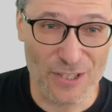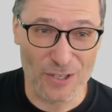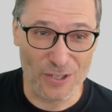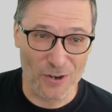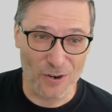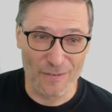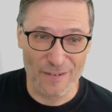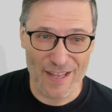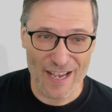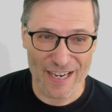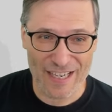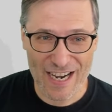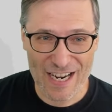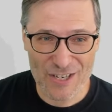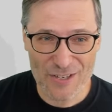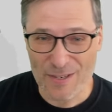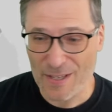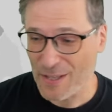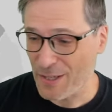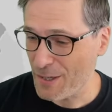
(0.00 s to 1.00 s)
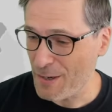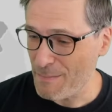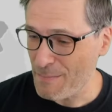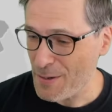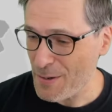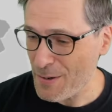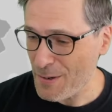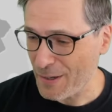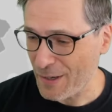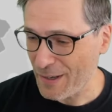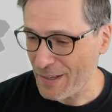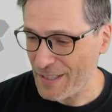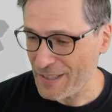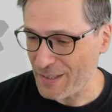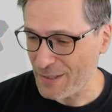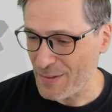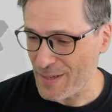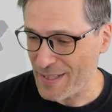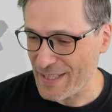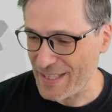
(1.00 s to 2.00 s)
took over that country. The computer is
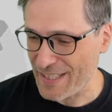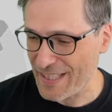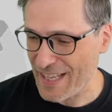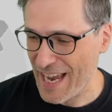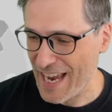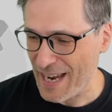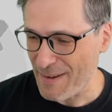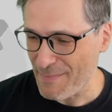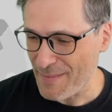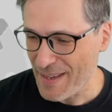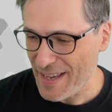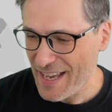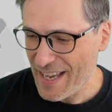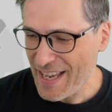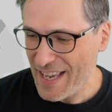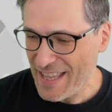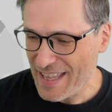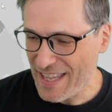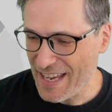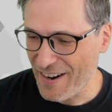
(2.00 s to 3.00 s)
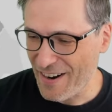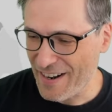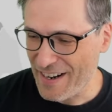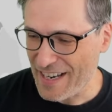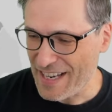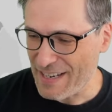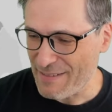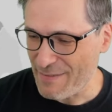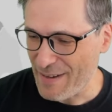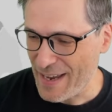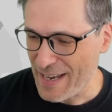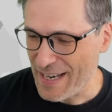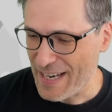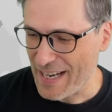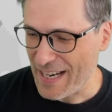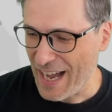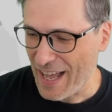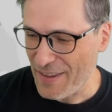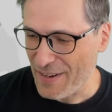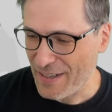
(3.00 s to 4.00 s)
doing the same. They are invading
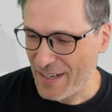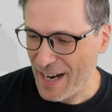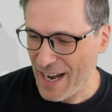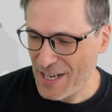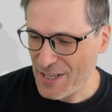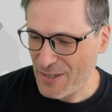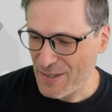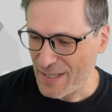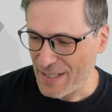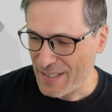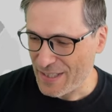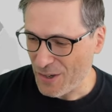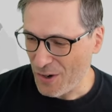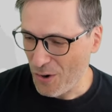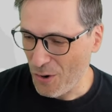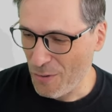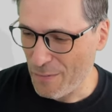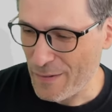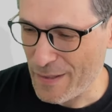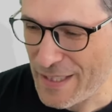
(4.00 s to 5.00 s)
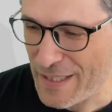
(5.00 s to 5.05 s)
other countries. Over